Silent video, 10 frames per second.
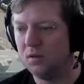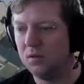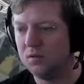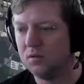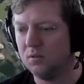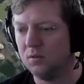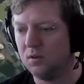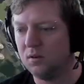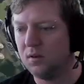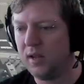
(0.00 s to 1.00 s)
It's doing
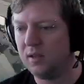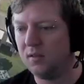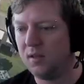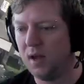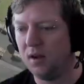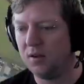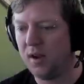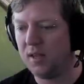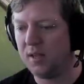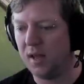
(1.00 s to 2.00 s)
great. Going
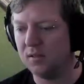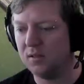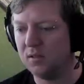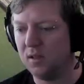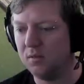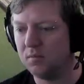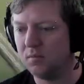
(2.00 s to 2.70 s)
great guns, this thing.